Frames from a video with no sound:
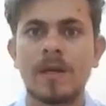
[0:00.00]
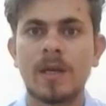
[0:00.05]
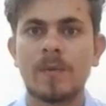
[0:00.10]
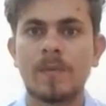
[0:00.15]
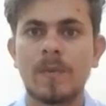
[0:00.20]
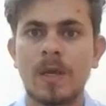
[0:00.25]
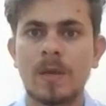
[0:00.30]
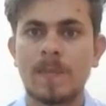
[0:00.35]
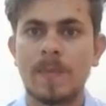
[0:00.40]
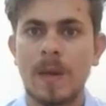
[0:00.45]

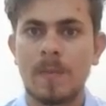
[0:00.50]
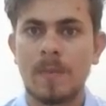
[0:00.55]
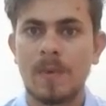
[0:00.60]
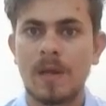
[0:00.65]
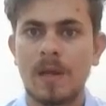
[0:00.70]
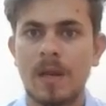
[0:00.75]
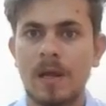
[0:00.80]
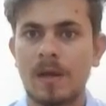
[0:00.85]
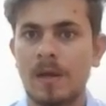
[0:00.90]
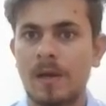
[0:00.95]
written by
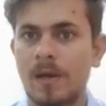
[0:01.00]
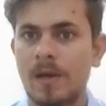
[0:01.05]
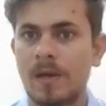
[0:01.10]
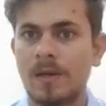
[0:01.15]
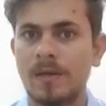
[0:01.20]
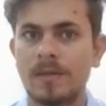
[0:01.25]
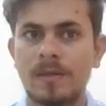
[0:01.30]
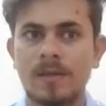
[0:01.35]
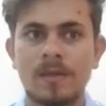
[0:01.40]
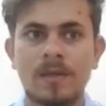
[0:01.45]
Pamela
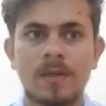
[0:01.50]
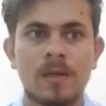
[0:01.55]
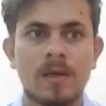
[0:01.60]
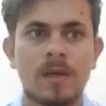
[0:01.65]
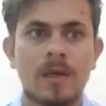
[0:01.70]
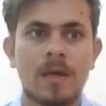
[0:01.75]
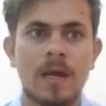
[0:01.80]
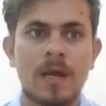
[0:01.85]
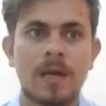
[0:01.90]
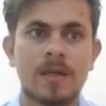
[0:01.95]
Gray,
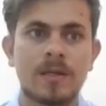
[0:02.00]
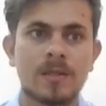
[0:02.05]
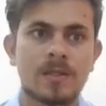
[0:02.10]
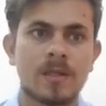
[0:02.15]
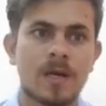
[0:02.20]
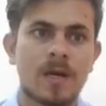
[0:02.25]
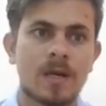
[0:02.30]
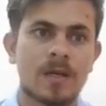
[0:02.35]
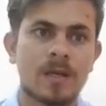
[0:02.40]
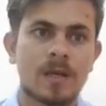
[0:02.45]
and
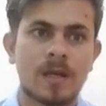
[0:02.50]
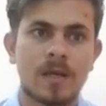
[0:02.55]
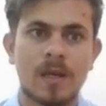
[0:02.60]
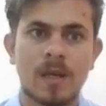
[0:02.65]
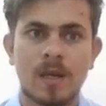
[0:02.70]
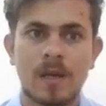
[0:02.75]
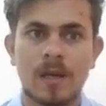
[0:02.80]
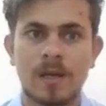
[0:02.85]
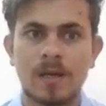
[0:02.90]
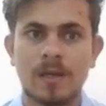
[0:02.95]
starring
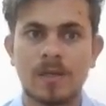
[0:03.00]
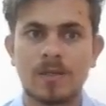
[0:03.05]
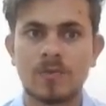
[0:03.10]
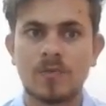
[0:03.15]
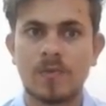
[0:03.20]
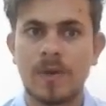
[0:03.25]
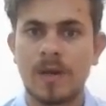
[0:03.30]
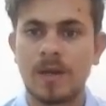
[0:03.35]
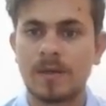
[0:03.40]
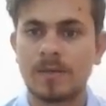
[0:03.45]
Hilary
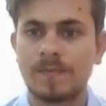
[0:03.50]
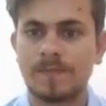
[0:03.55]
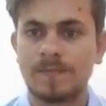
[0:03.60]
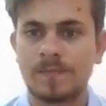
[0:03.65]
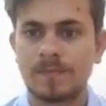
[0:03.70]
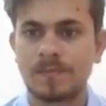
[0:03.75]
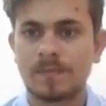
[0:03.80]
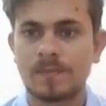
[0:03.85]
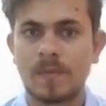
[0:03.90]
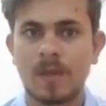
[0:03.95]
Swank
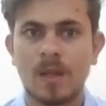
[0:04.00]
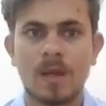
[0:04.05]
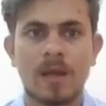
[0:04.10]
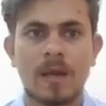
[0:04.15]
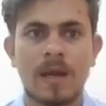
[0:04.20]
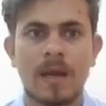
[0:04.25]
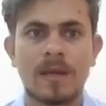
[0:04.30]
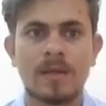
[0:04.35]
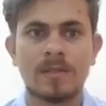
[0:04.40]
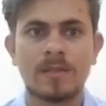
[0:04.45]

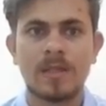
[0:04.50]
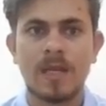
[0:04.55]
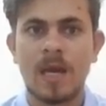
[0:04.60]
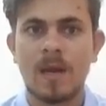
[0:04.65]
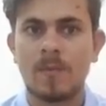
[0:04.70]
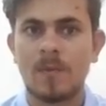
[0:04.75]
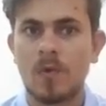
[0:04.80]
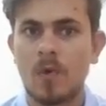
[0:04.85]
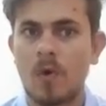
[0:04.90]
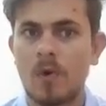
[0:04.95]
and
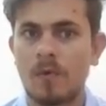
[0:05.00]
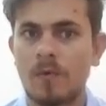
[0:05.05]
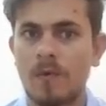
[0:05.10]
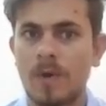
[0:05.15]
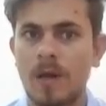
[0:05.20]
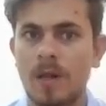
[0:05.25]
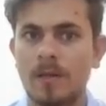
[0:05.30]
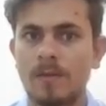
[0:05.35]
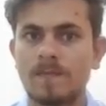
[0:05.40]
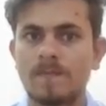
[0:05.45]
Sam
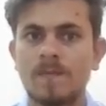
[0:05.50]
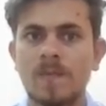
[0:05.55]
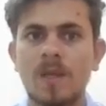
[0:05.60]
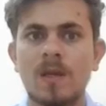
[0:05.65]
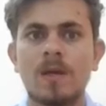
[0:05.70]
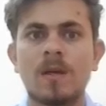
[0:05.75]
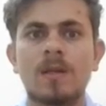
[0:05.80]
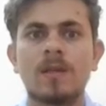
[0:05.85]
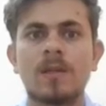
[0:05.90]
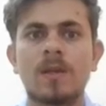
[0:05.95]
Rockwell.
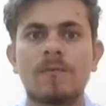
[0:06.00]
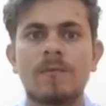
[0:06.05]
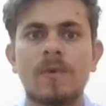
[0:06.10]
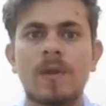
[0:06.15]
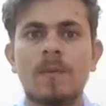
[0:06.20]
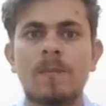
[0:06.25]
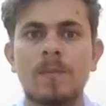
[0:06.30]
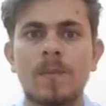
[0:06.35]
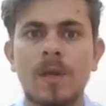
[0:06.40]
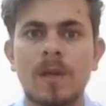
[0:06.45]
The
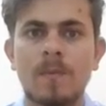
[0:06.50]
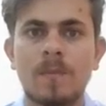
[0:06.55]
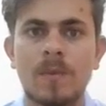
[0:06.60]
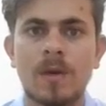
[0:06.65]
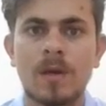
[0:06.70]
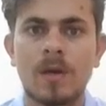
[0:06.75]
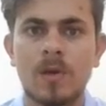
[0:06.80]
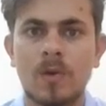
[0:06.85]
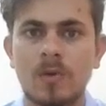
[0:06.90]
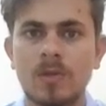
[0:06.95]
film
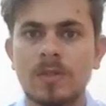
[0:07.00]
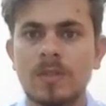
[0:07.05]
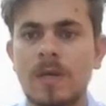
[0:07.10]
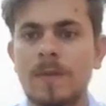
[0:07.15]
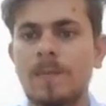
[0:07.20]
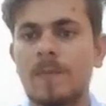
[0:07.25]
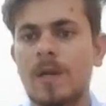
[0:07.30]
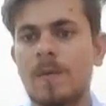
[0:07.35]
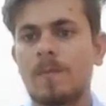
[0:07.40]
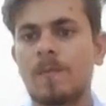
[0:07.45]
premiered on
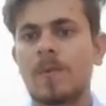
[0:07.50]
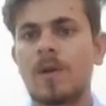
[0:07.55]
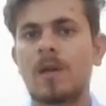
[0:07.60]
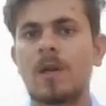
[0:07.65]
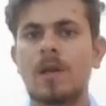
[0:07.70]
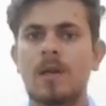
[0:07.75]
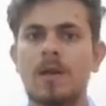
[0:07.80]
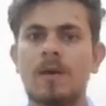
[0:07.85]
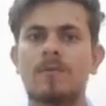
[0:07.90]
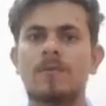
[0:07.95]
September
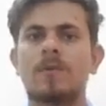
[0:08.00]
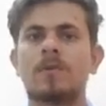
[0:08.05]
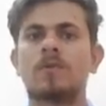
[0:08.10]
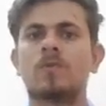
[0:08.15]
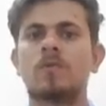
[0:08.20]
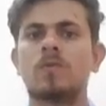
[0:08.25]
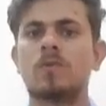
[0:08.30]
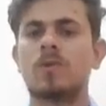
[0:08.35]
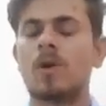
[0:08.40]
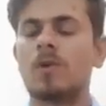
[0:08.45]
11,
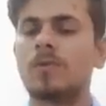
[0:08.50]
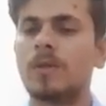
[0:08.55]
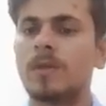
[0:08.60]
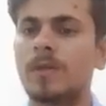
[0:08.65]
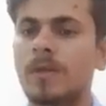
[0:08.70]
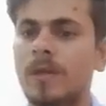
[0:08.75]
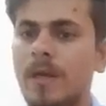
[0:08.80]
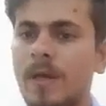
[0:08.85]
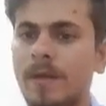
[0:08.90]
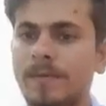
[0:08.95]

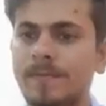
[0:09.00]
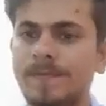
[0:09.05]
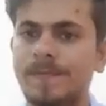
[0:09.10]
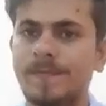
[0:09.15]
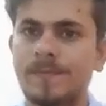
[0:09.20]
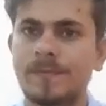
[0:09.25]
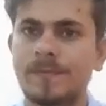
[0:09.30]
2010